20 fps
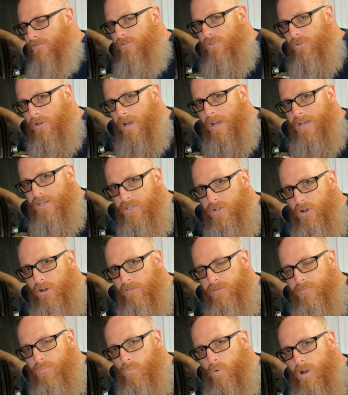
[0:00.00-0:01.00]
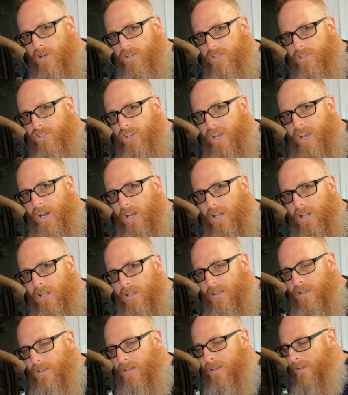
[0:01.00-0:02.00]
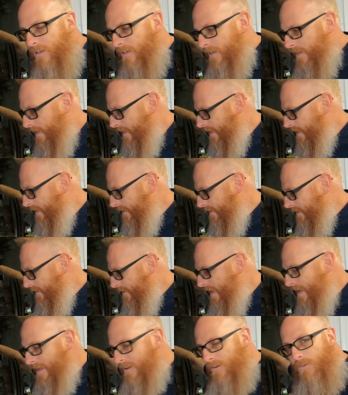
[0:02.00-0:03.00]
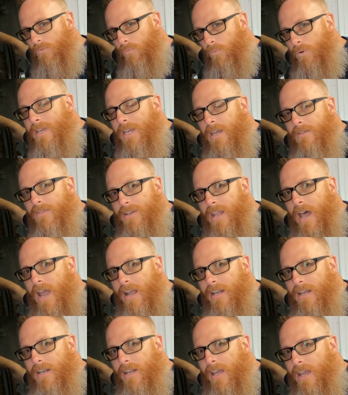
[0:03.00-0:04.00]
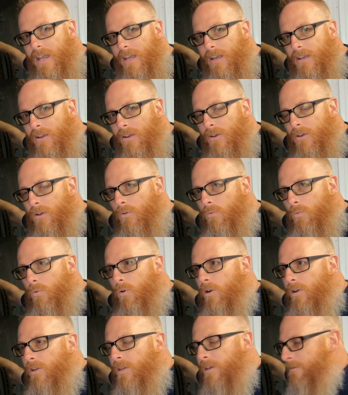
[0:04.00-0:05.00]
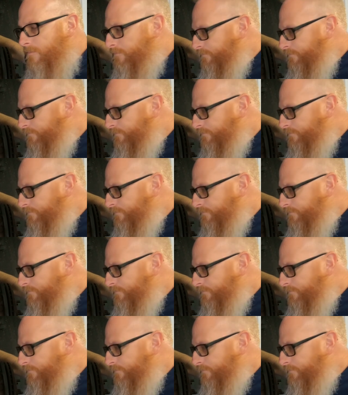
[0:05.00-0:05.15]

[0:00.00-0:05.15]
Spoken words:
And you guys know, if you've been watching the channel, that we give a 90-day warranty.